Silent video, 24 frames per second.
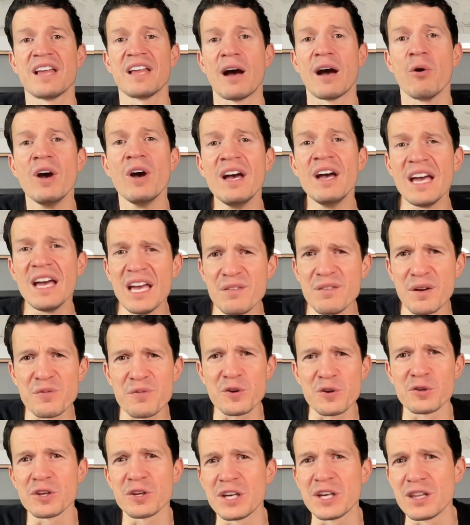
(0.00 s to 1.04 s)
Now, even if
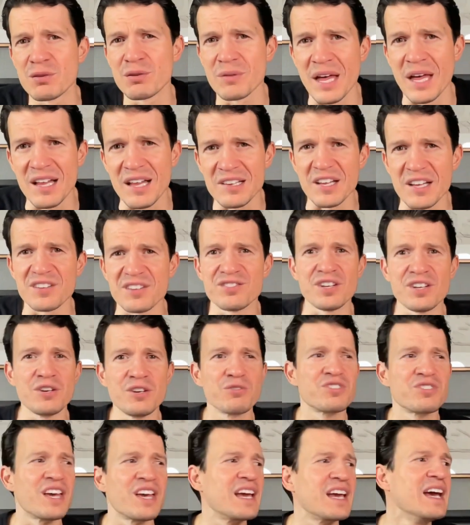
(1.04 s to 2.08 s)
you're looking through that list and you're
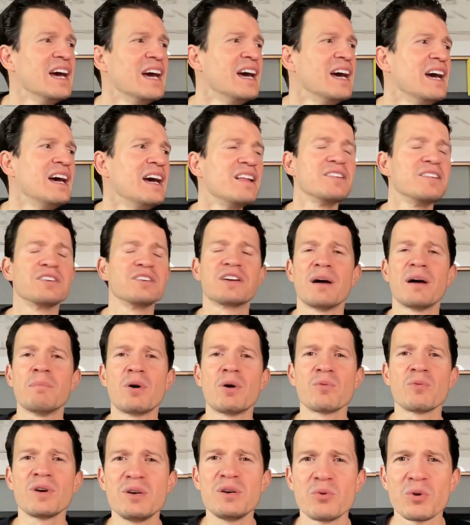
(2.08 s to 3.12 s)
saying, look, I'm
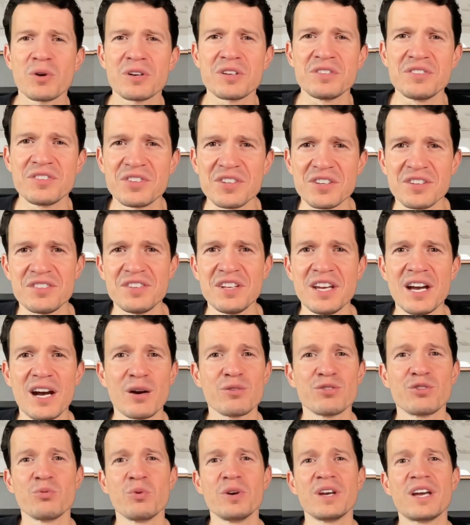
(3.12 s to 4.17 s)
already working 60
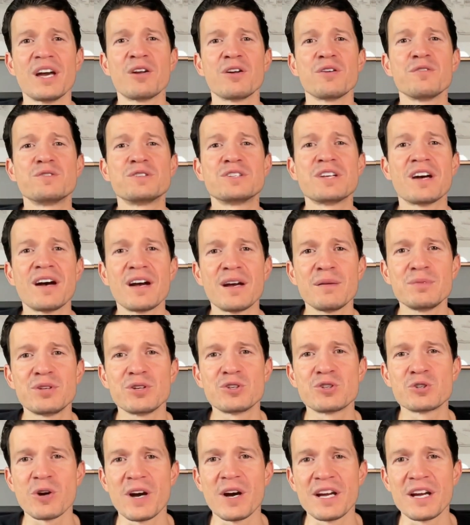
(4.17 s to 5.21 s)
hours a week. I don't have time to
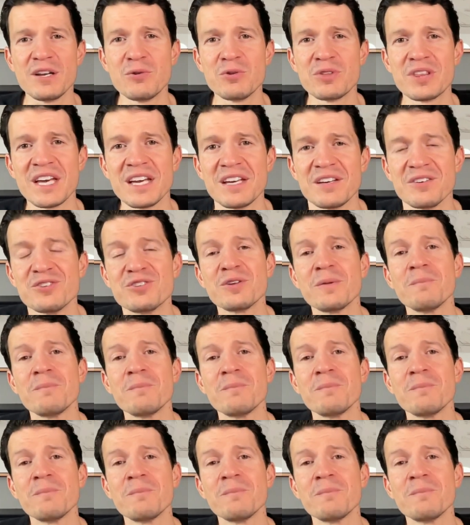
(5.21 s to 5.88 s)
try new things.